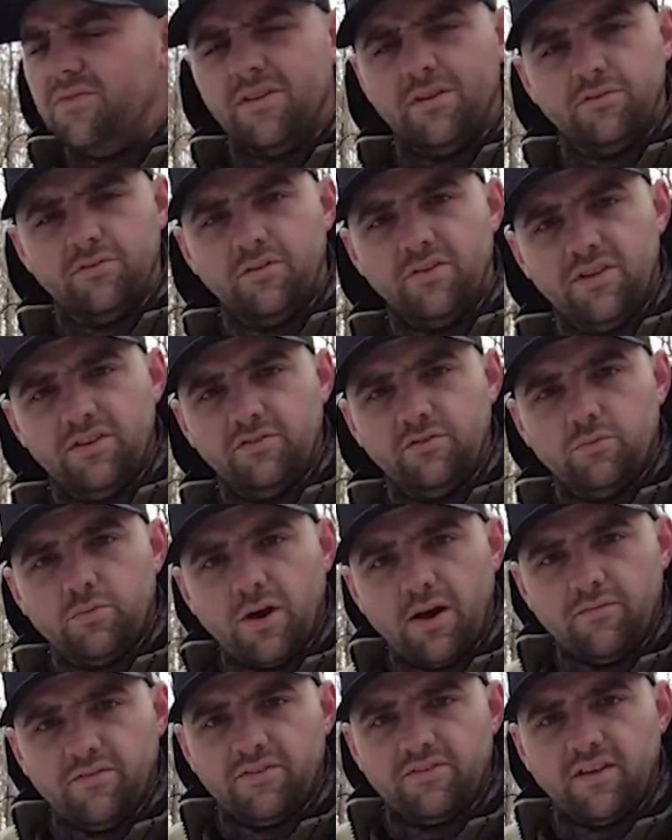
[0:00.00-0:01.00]
So this is
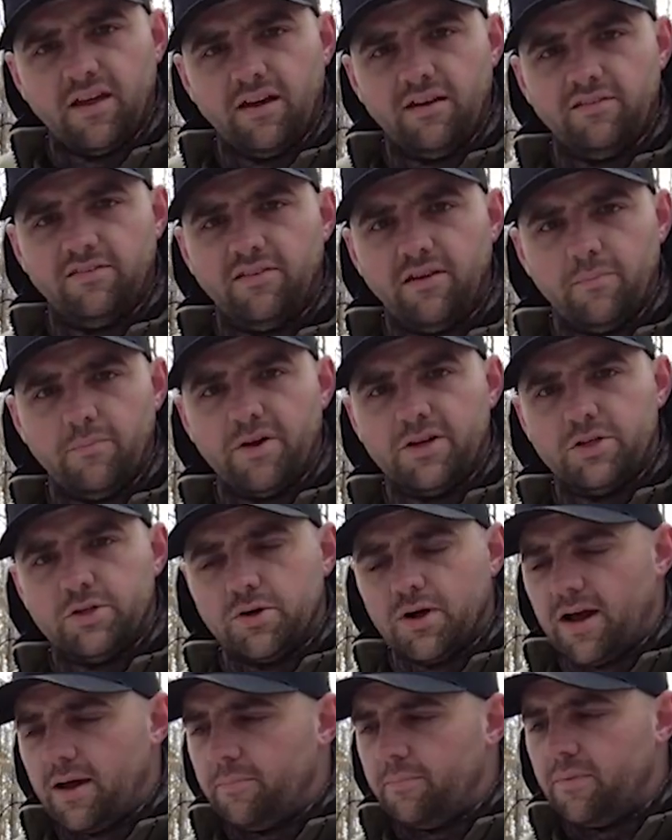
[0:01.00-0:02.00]
where I've decided to set my
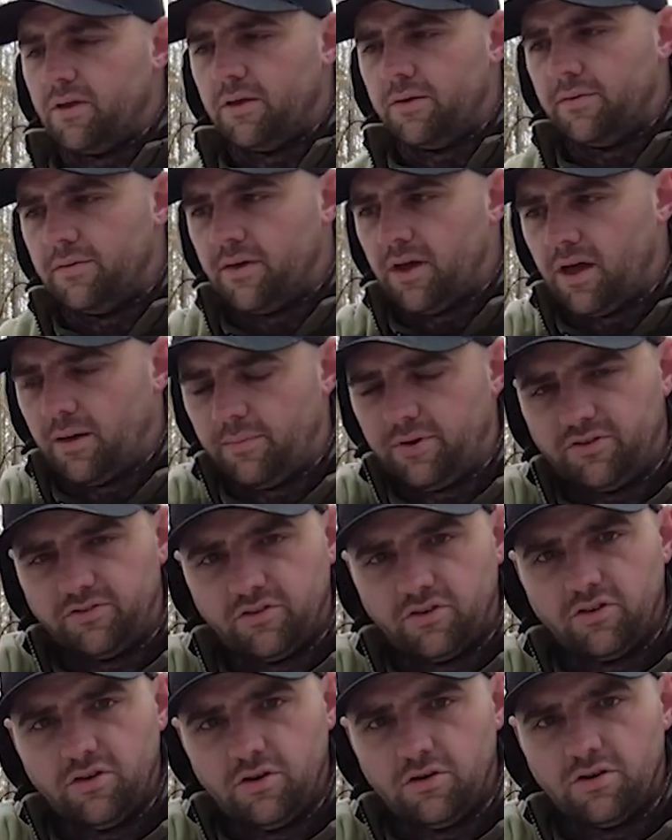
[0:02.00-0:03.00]
trap. I'm going to
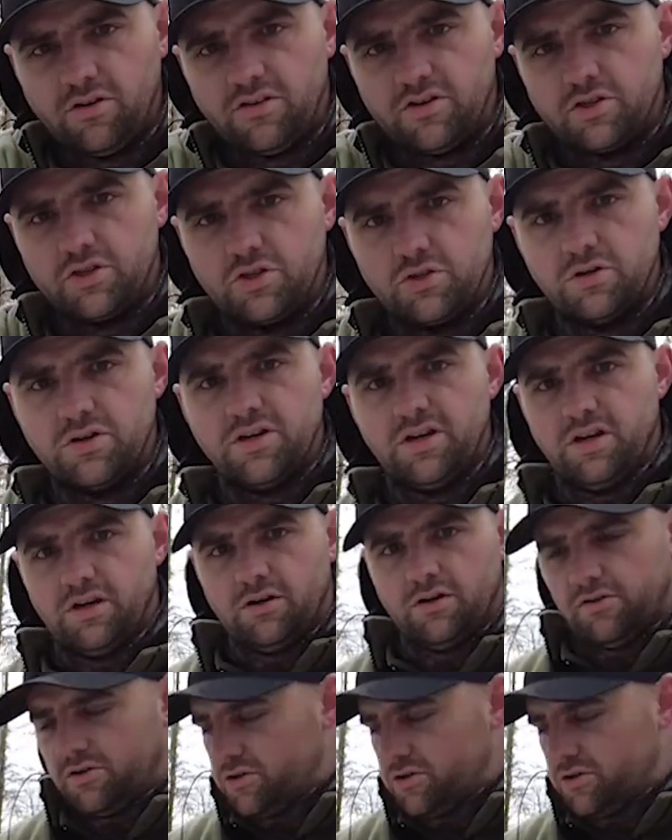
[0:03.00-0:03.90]
secure it to this tree here.